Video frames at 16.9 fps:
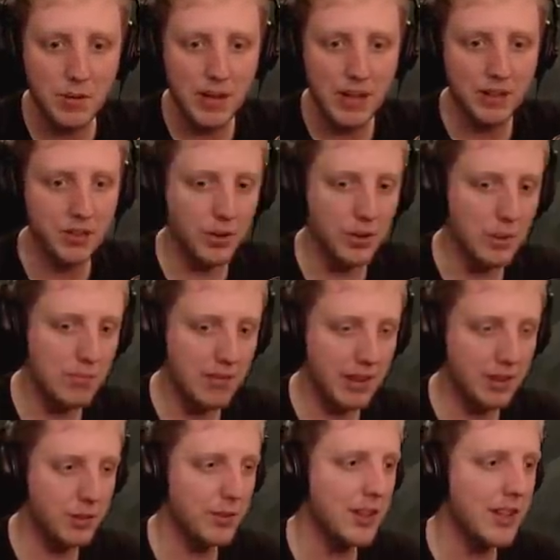Replace all the
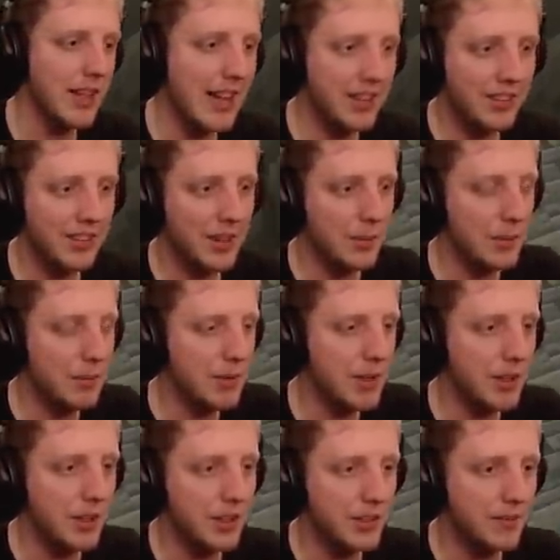bricks with glass. That'd be
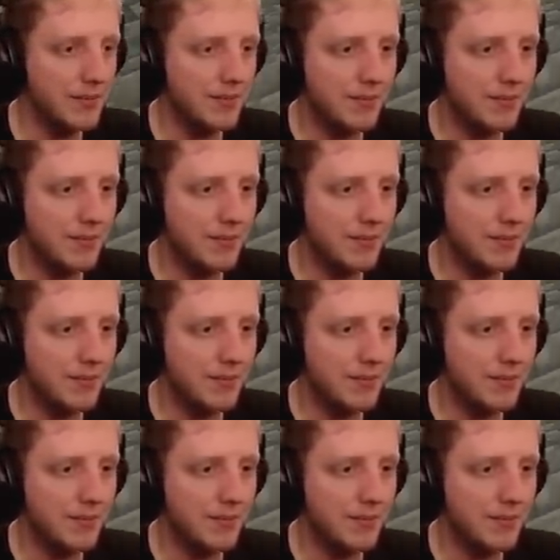pretty good.